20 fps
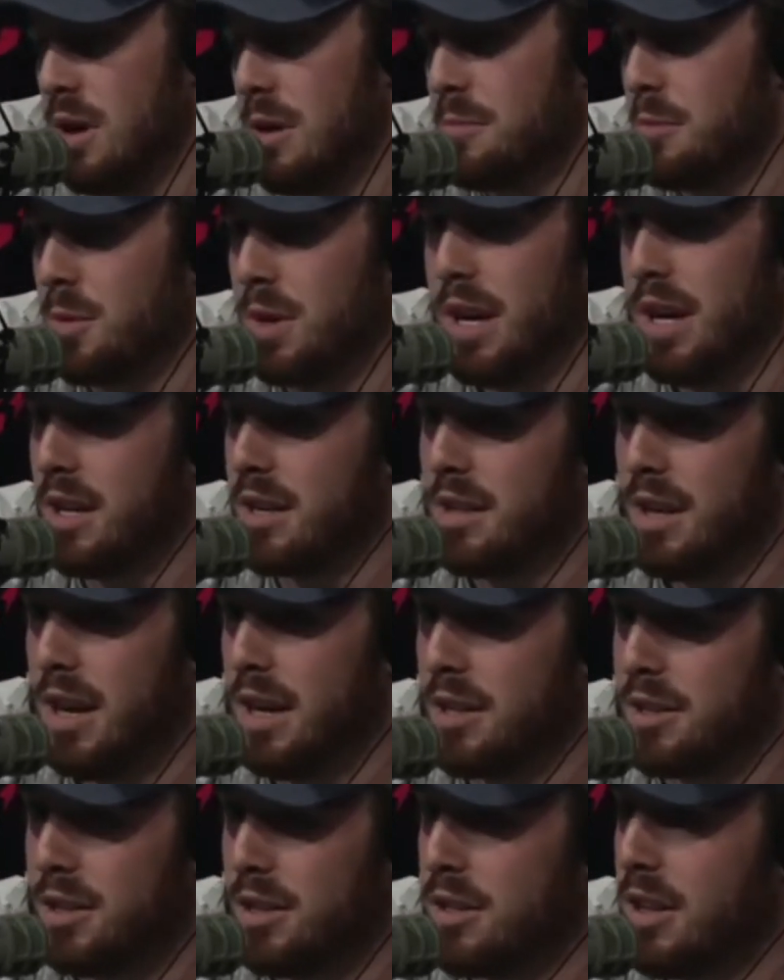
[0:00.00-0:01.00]
a
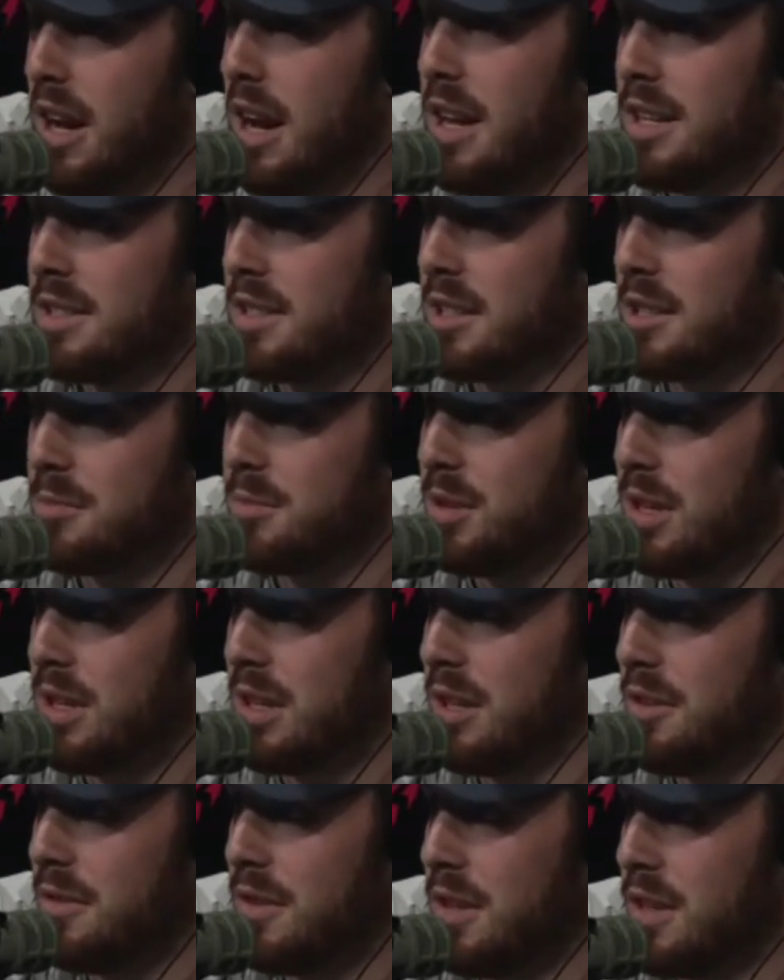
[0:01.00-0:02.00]
lot of good guys that could play
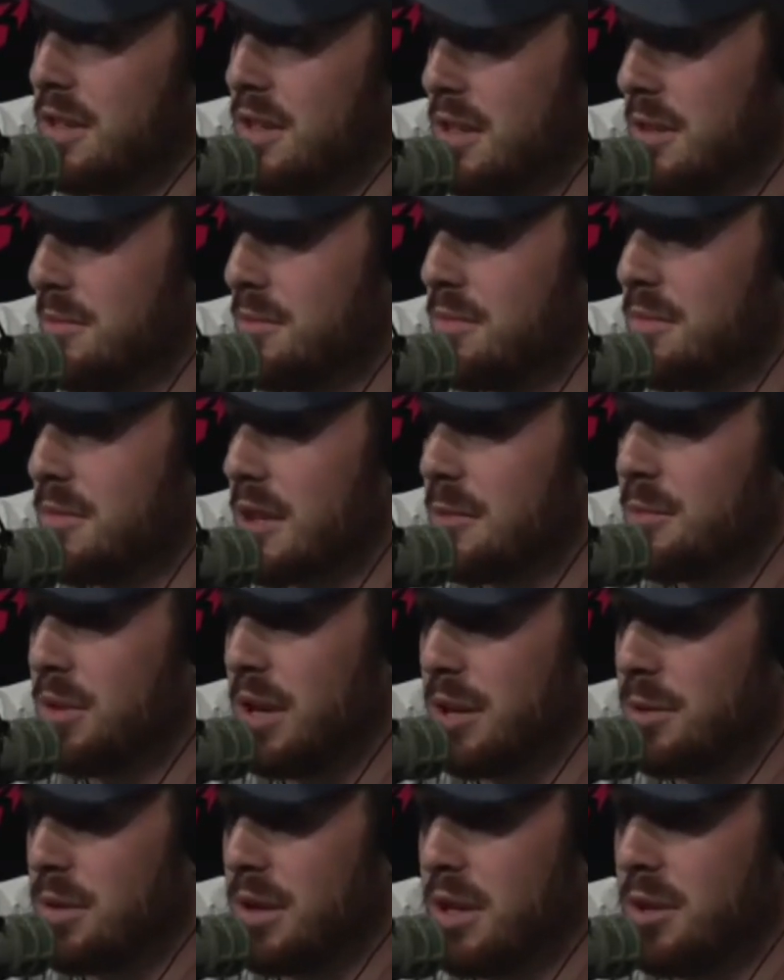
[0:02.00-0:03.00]
defense and could
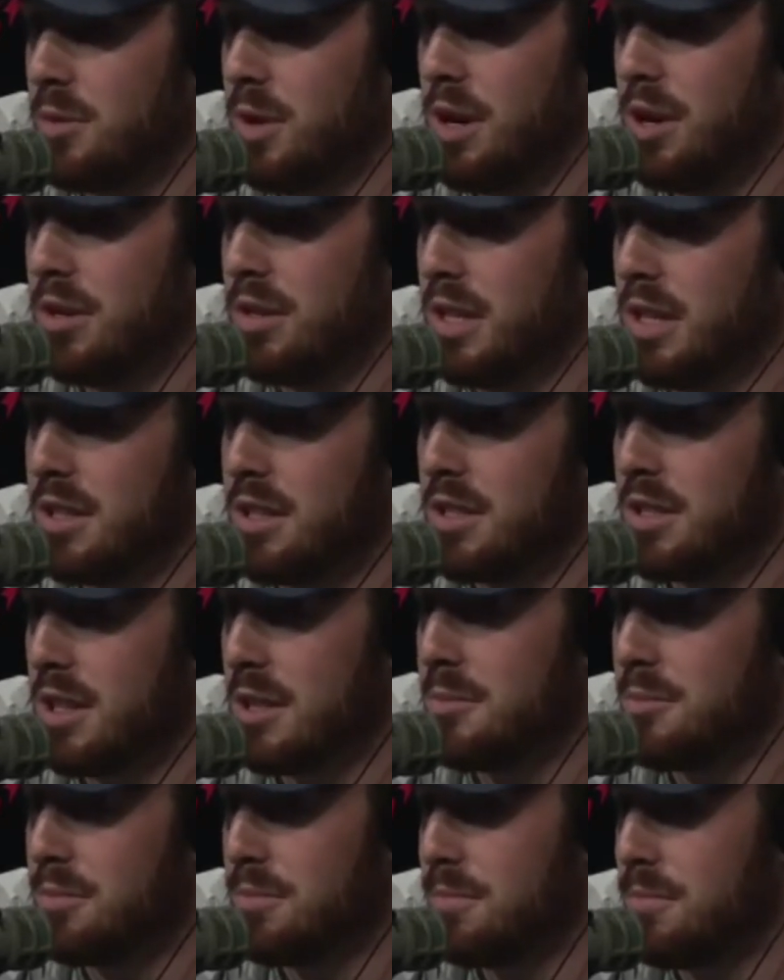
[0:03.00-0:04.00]
play really well, and they just
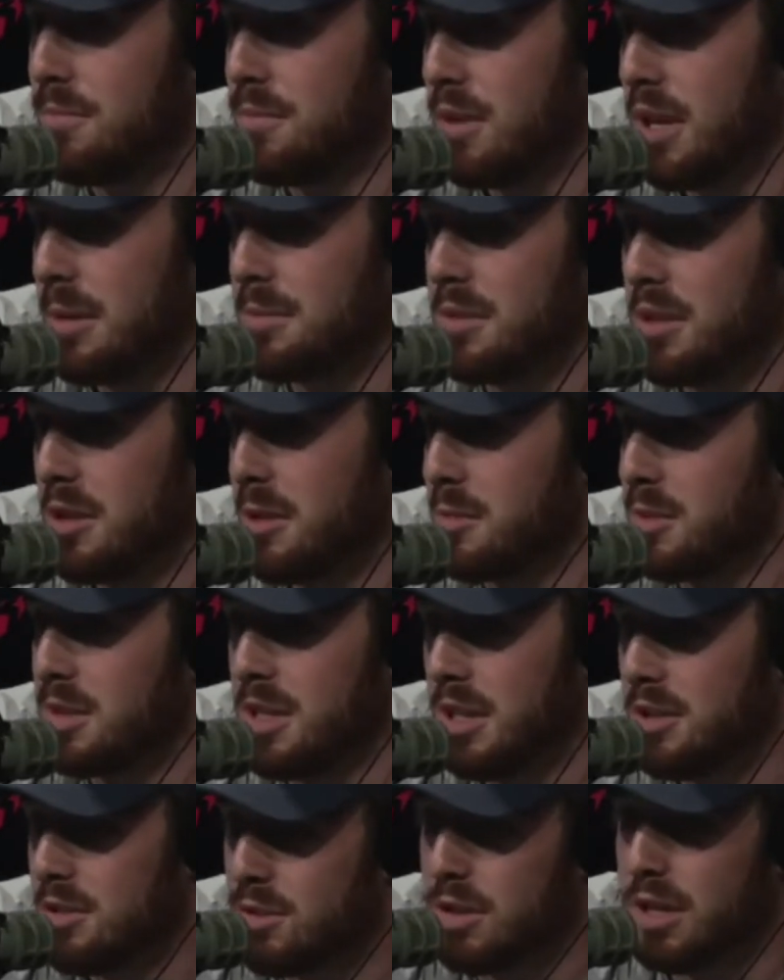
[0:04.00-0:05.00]
didn't play up to their
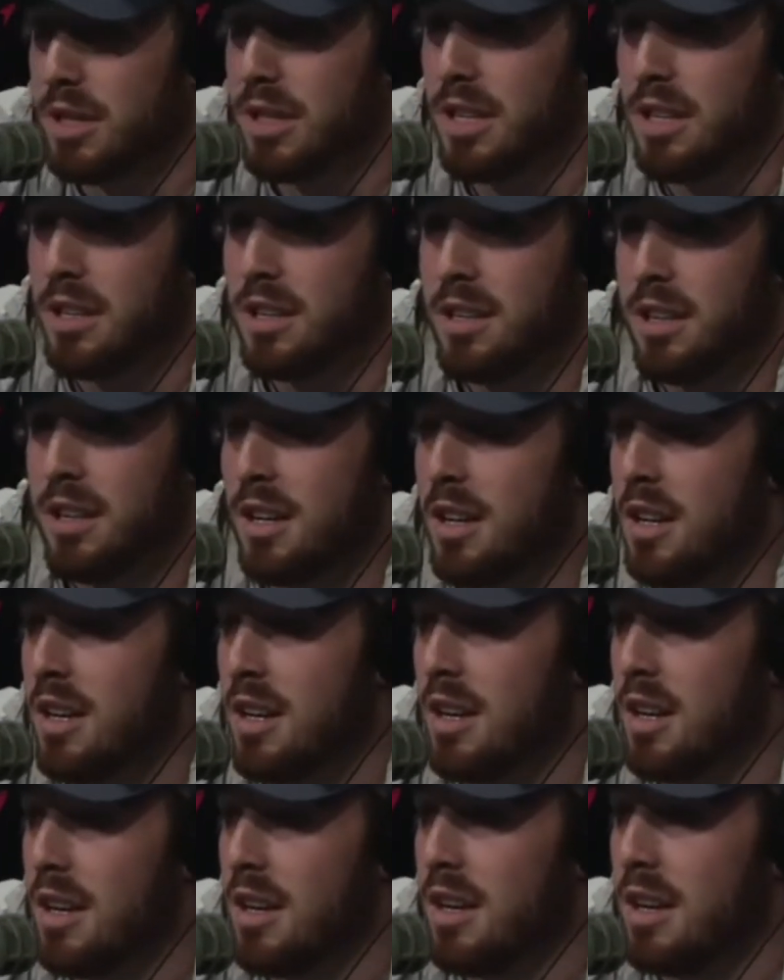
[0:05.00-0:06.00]
potential. And then
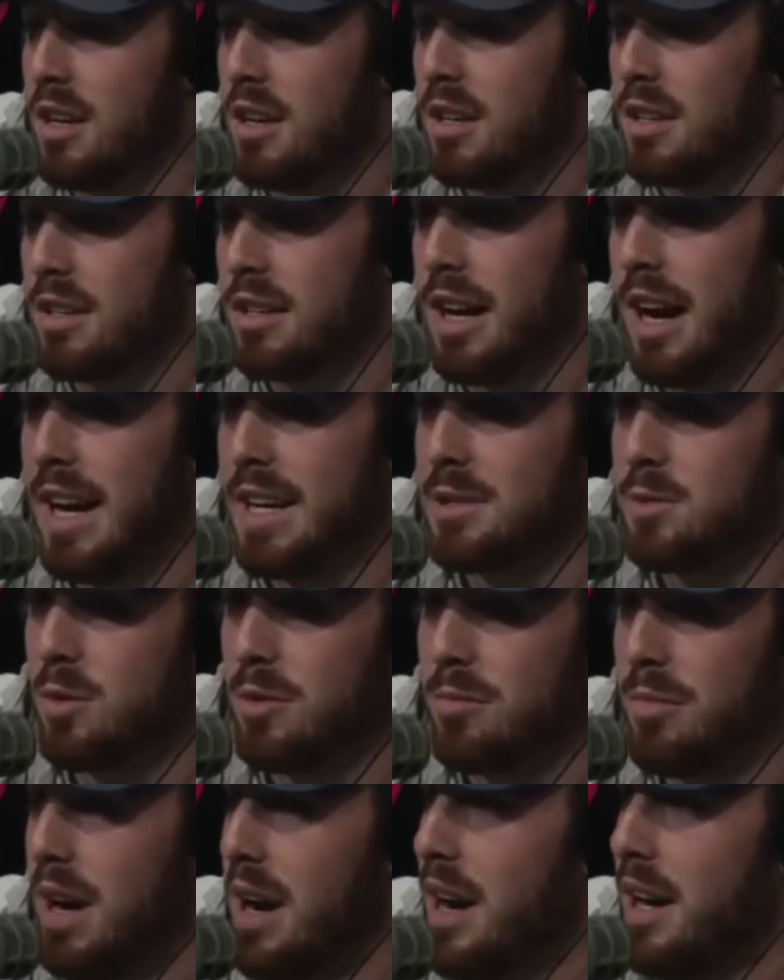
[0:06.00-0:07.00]
guys
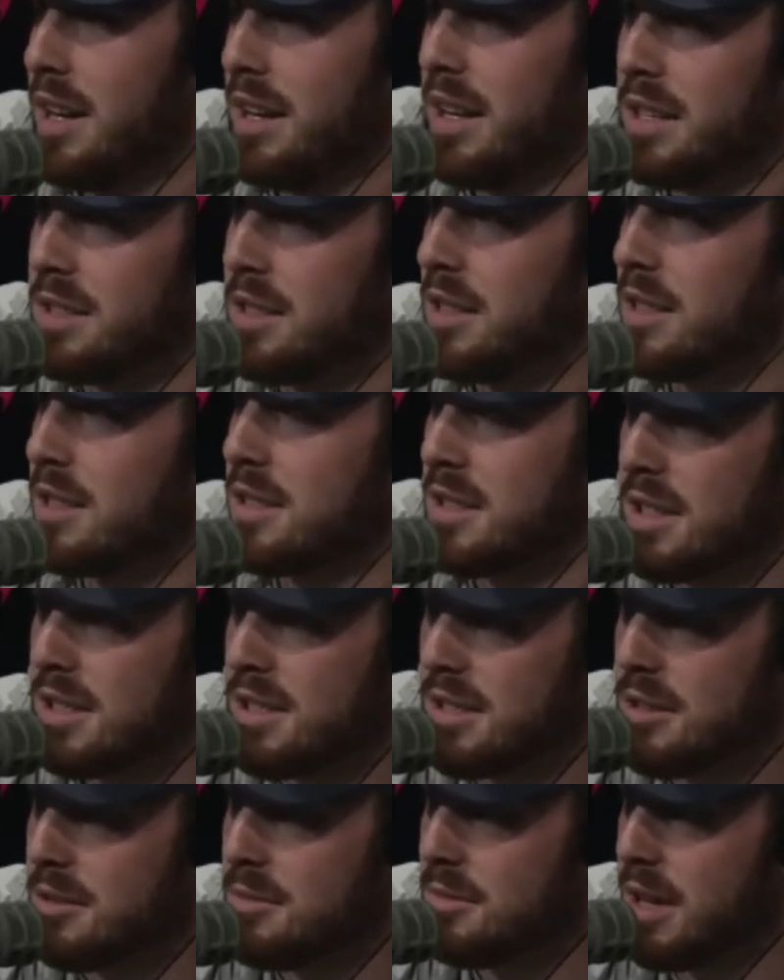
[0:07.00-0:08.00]
weren't buying into the
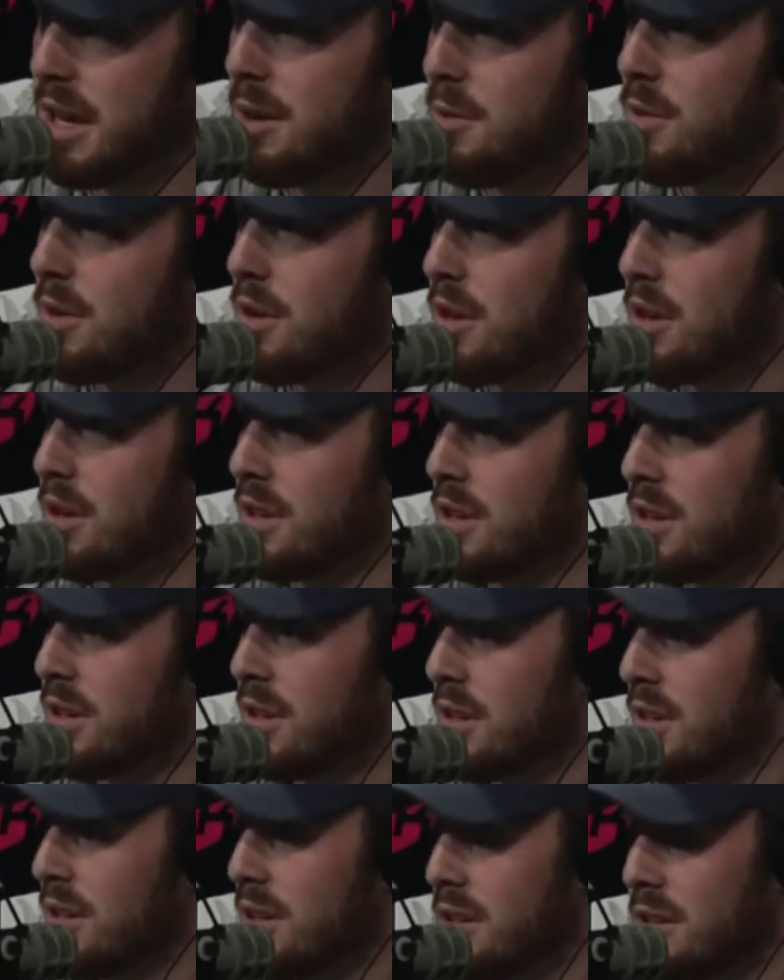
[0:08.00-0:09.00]
system. They weren't,
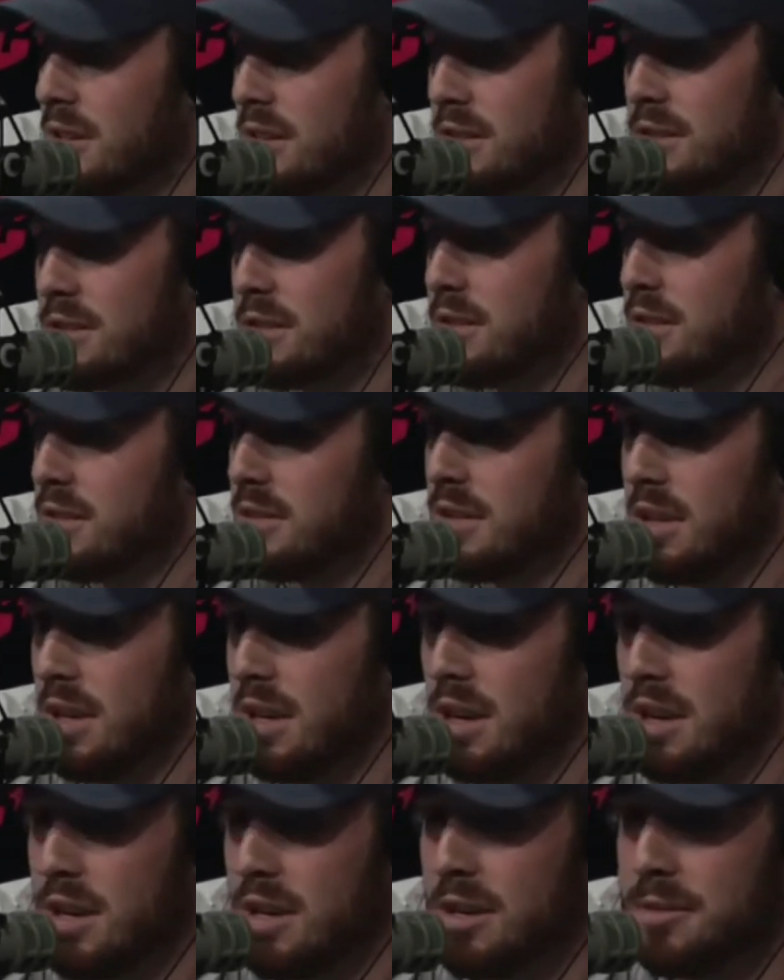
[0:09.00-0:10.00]

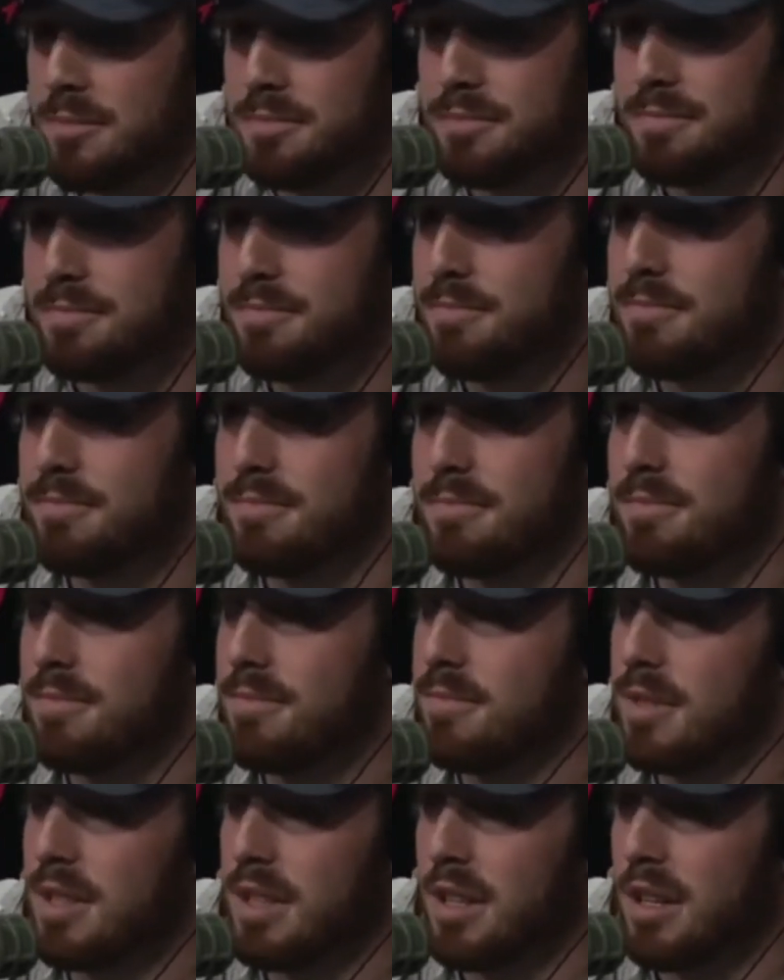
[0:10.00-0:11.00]
they
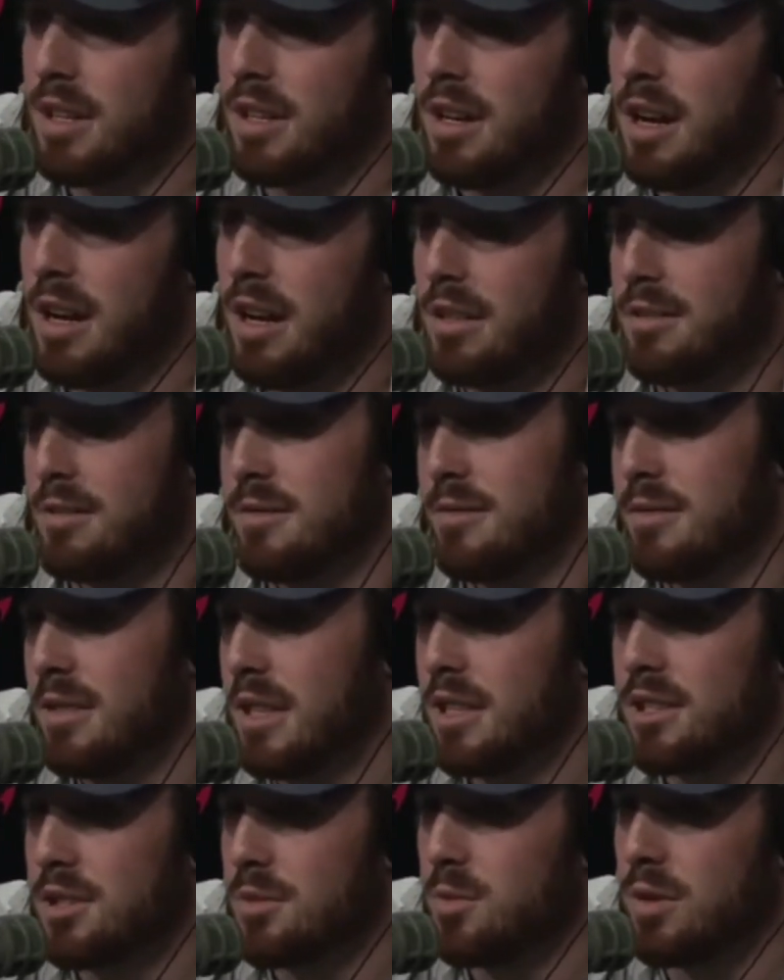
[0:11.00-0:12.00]

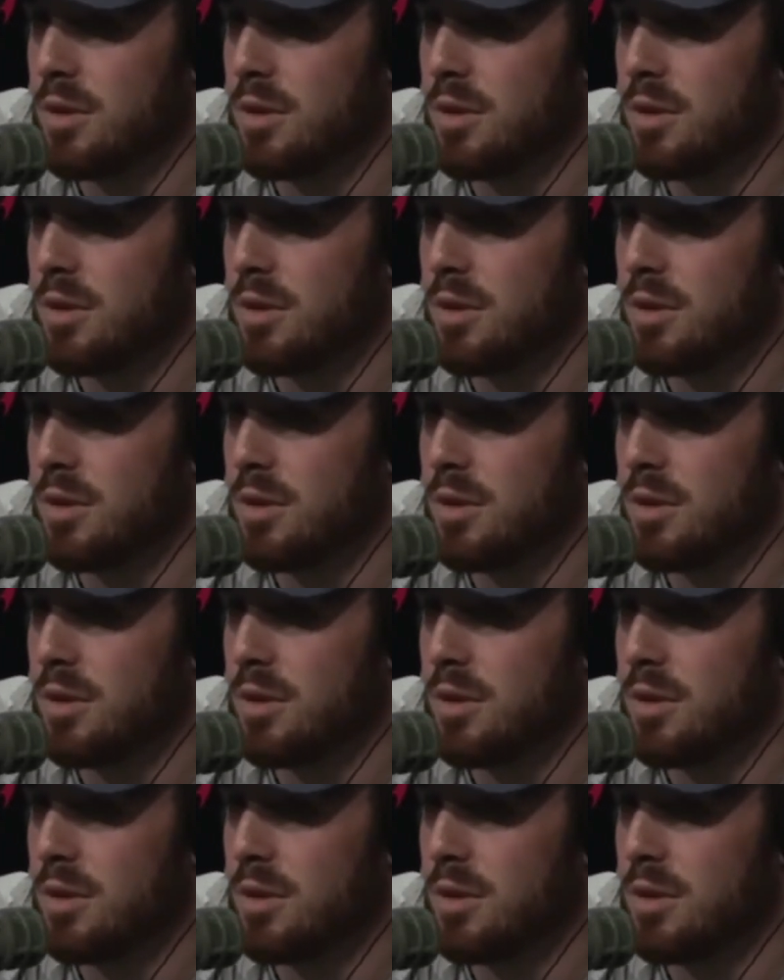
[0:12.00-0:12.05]
just